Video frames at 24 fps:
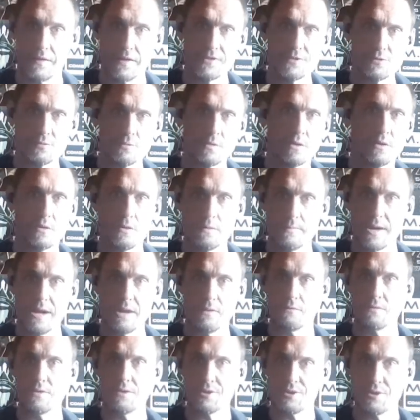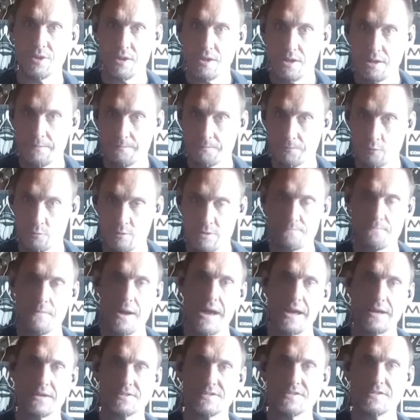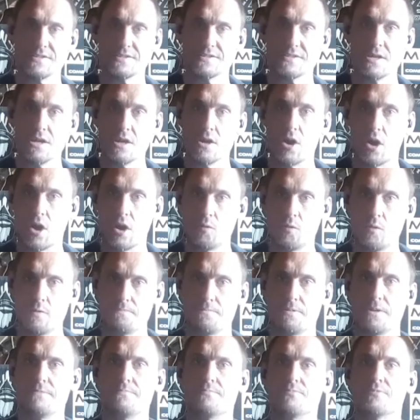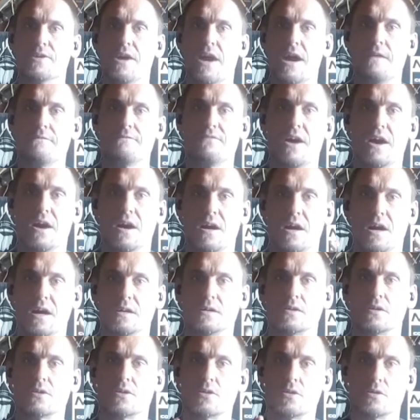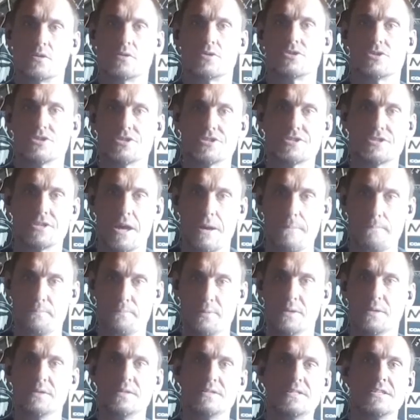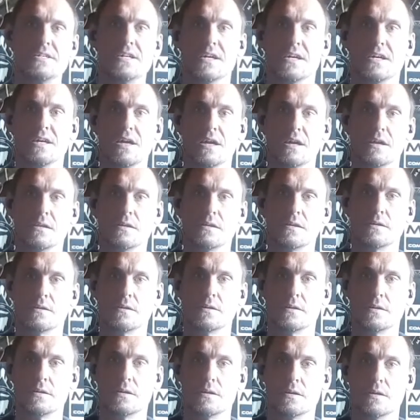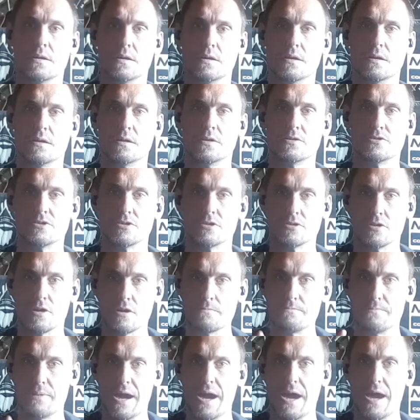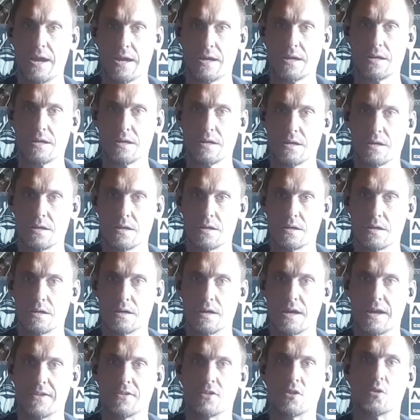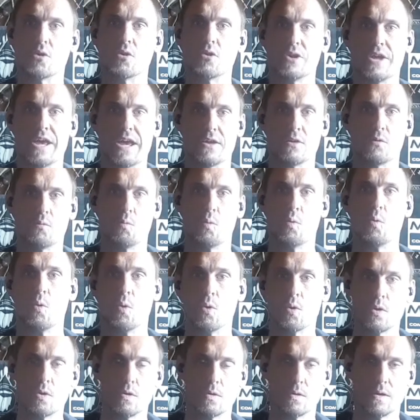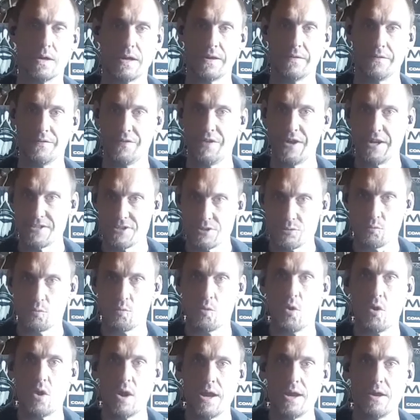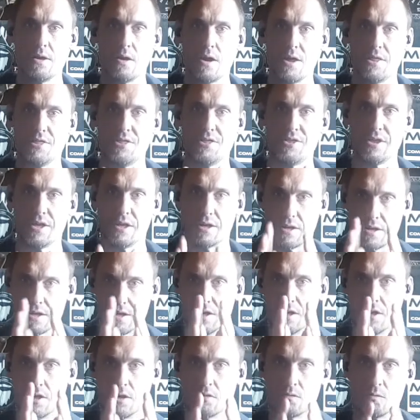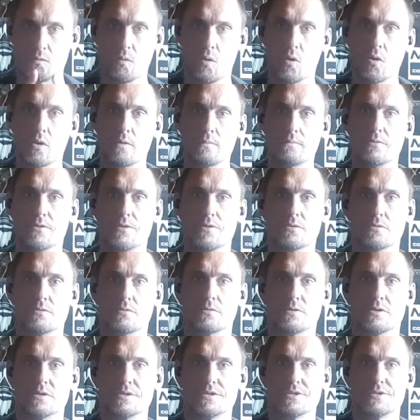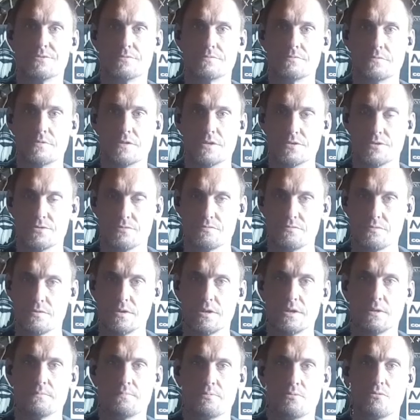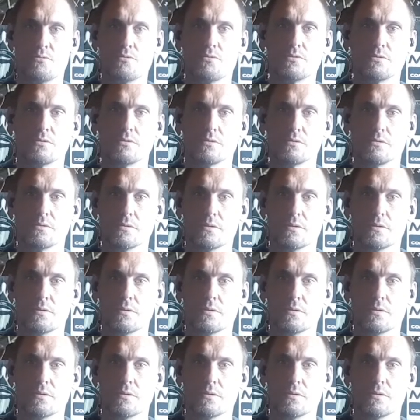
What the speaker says: that's where I'm at with Max, is I want people to have that unconscious ability again to go back and learn how to walk. And that's why I think what I'm doing is really important,